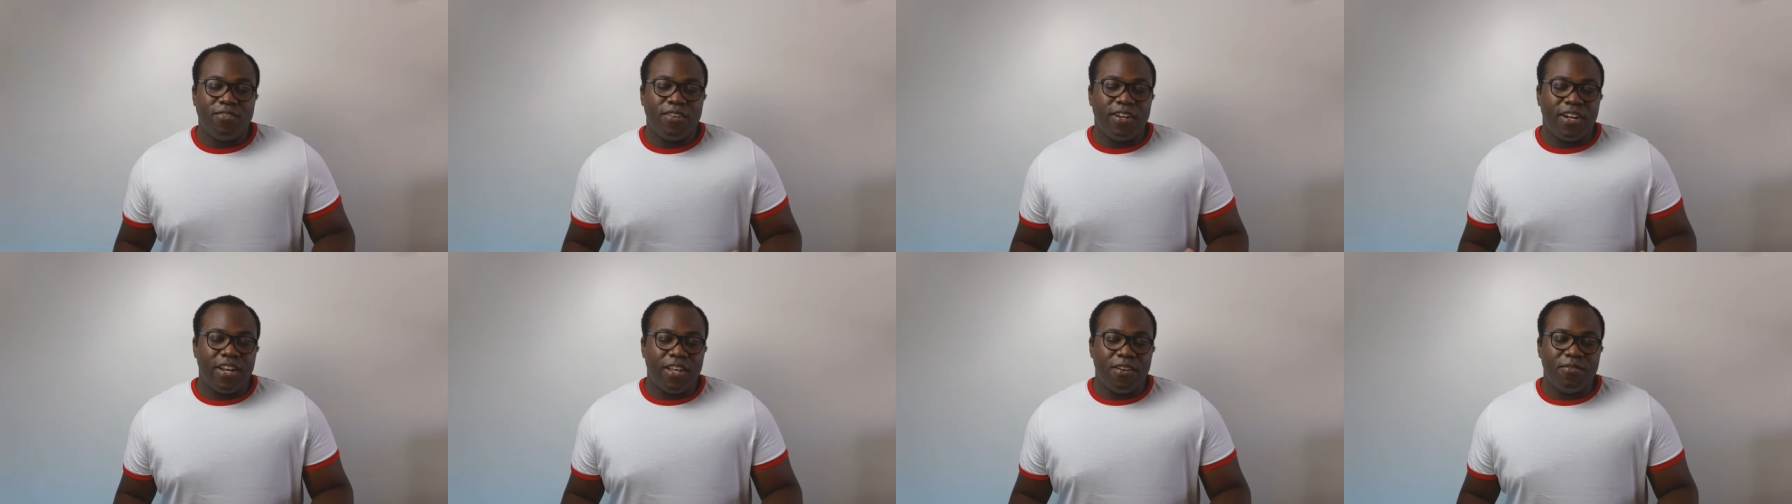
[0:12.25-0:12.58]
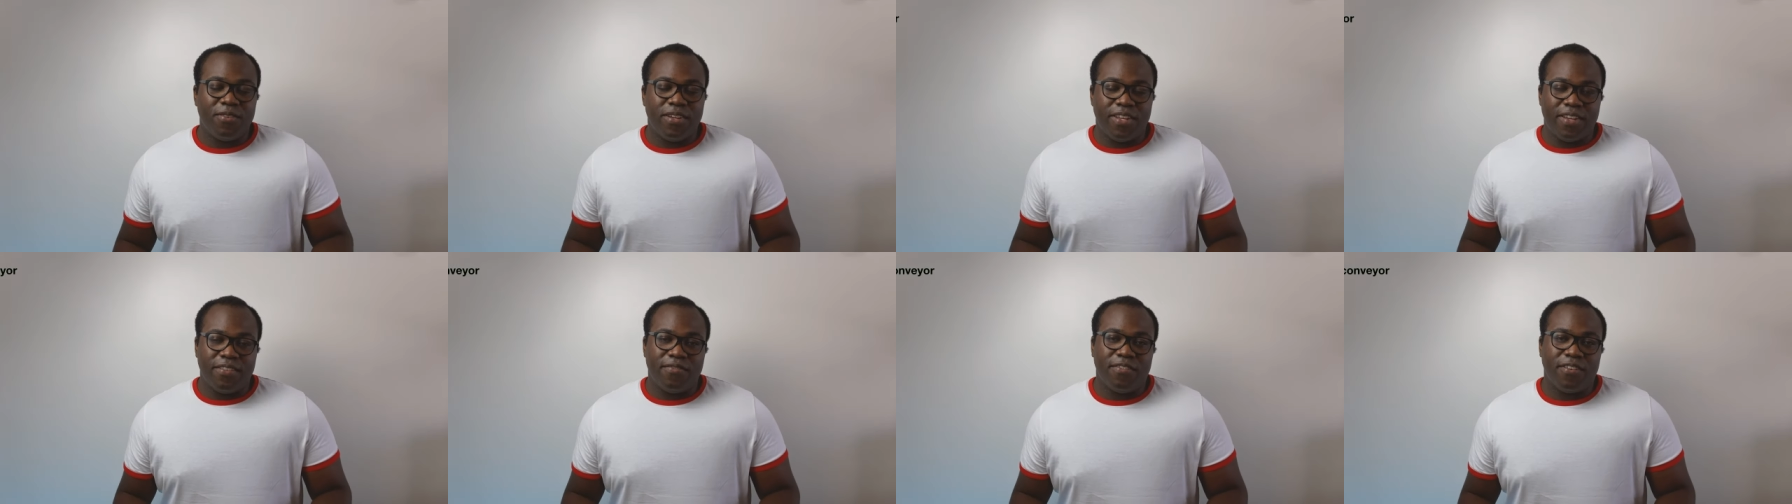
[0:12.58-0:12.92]

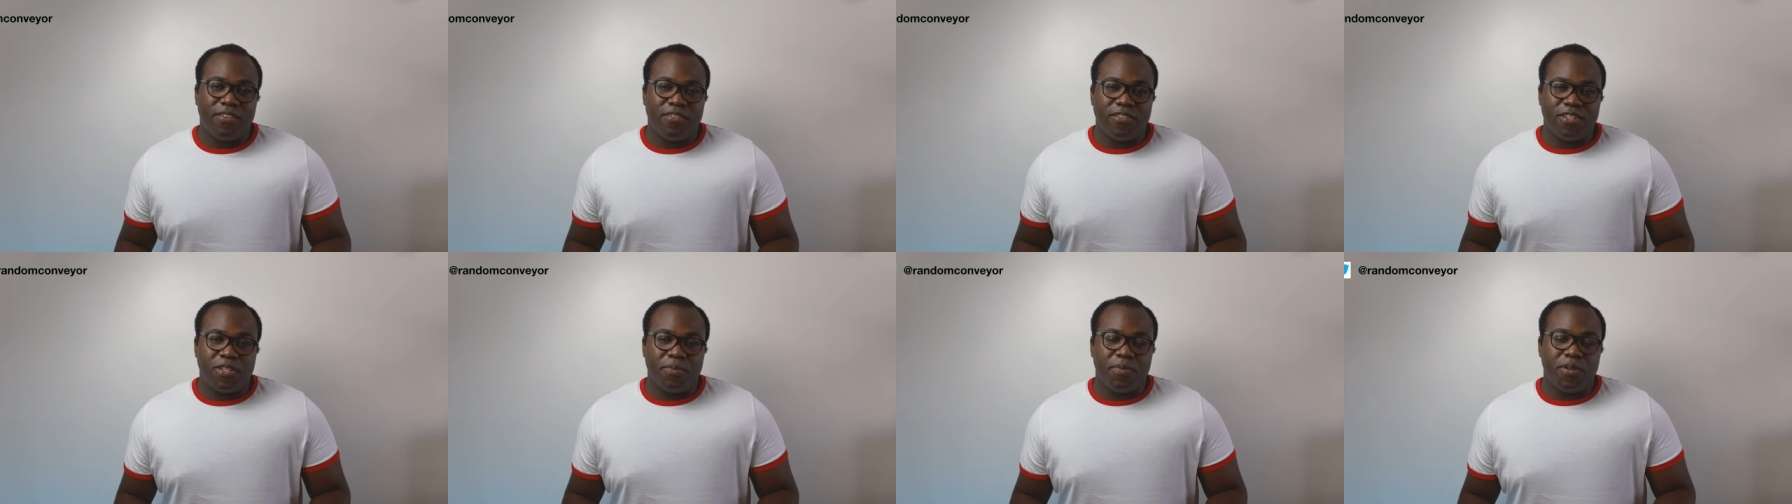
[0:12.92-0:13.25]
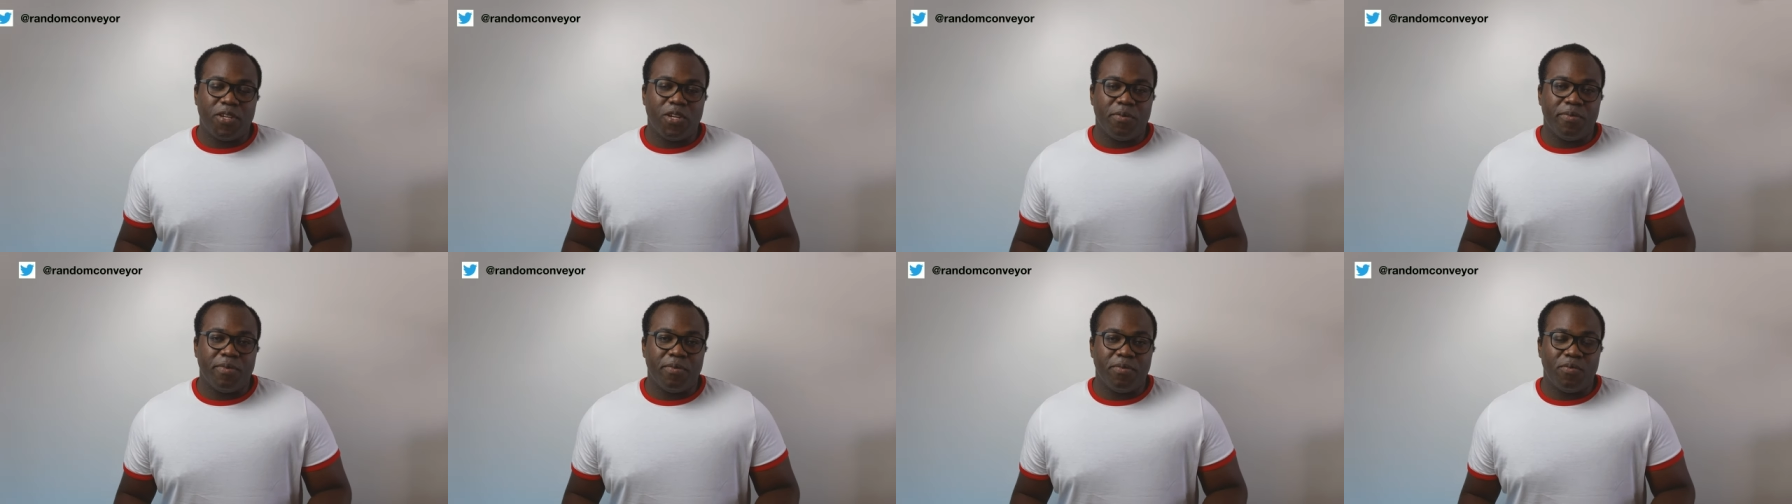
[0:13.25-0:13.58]
clone earphones are
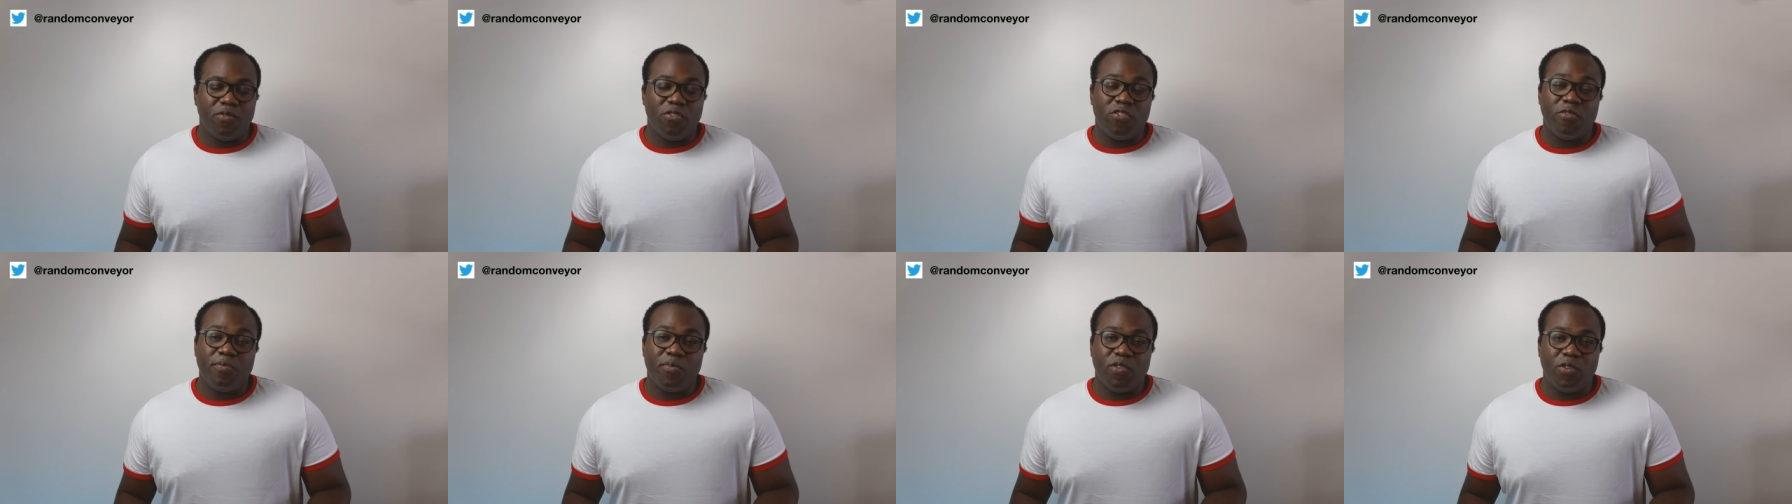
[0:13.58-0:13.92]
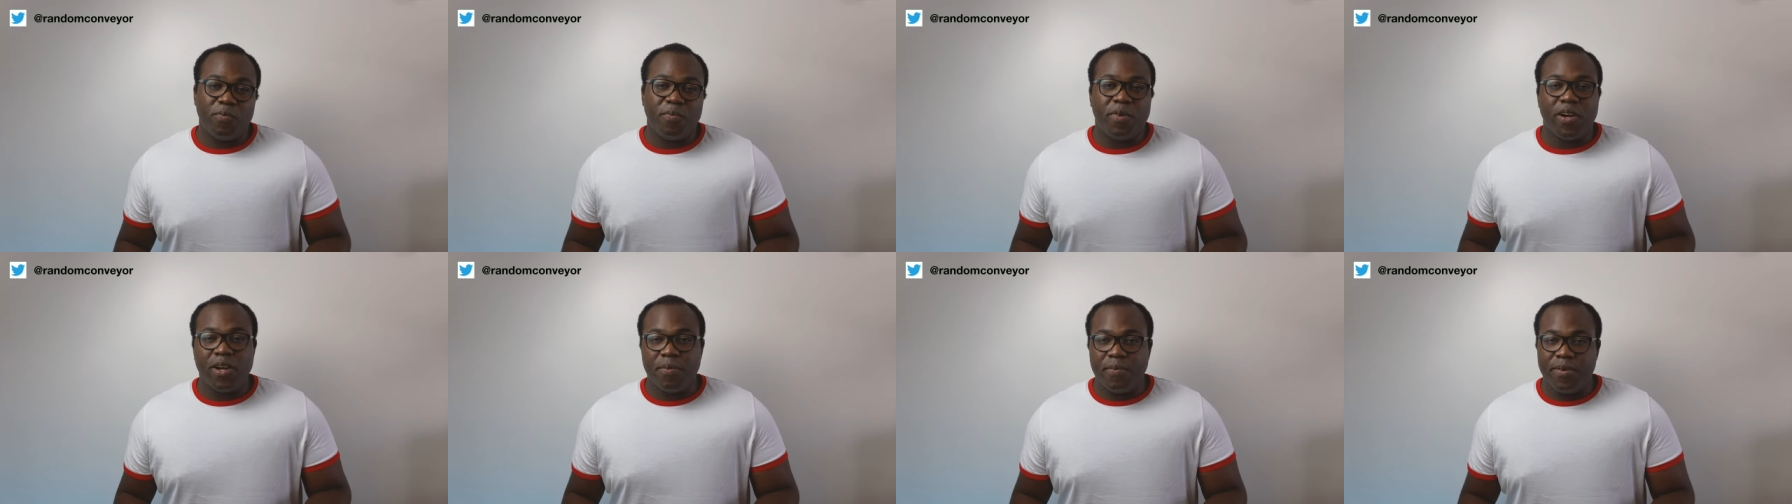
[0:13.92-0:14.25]
becoming more and
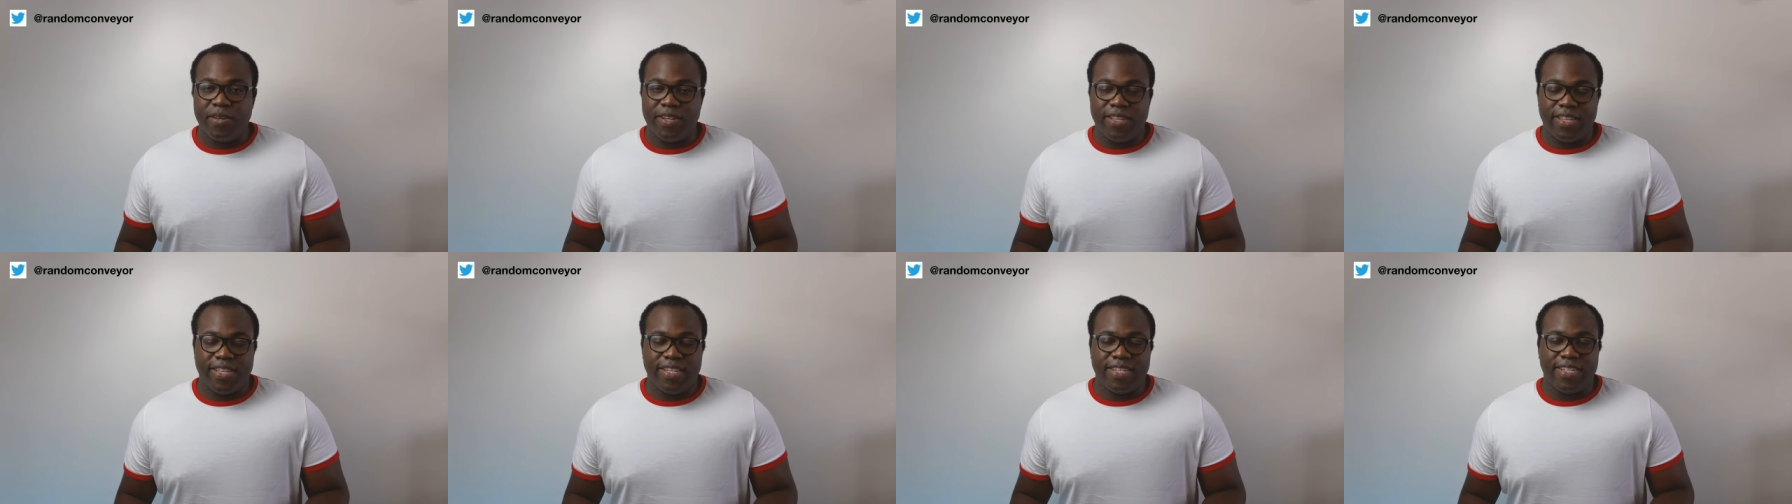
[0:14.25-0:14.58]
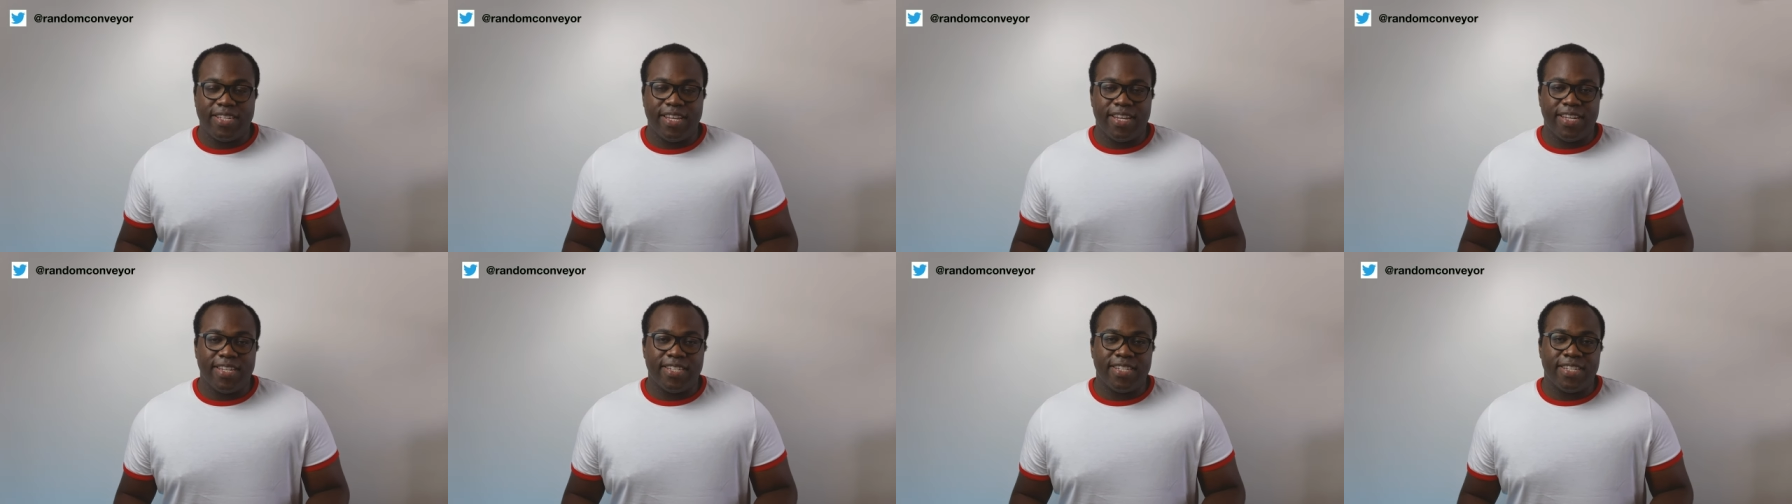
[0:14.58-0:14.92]
more popular these
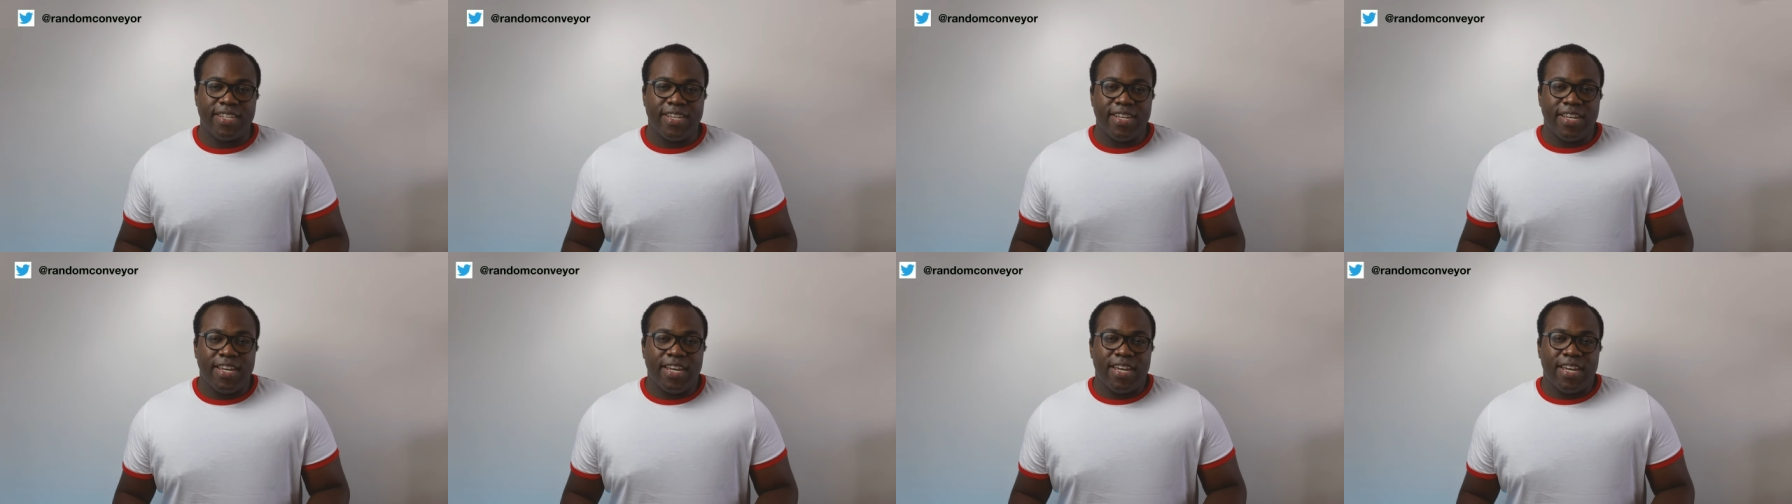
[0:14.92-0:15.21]
days,